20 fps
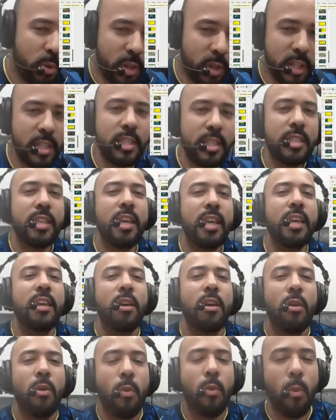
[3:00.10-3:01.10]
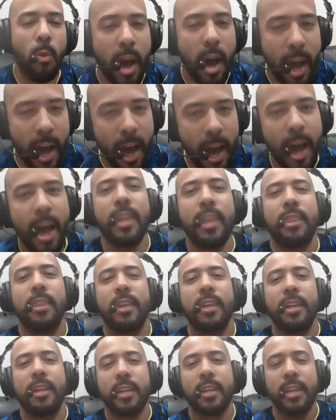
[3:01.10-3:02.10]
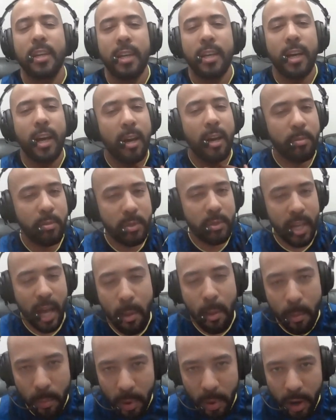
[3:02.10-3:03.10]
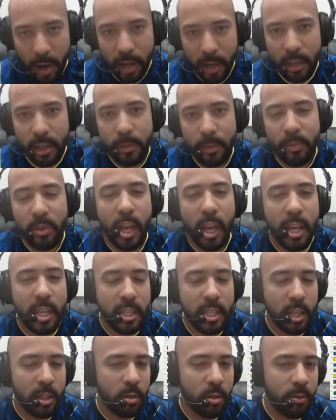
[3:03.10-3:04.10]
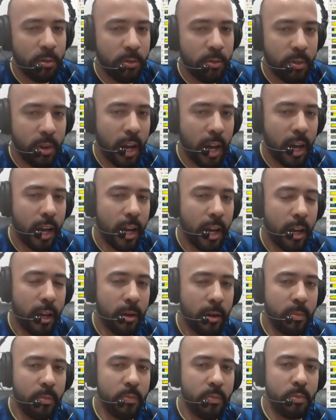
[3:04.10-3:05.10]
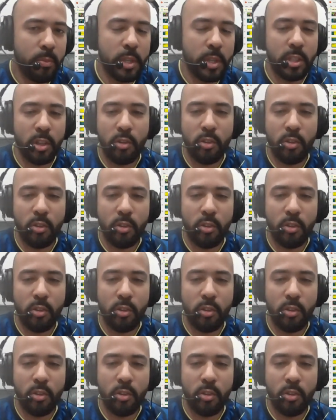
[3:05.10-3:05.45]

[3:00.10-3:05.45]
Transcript: you can see why I think Dan Burn instead of Mr.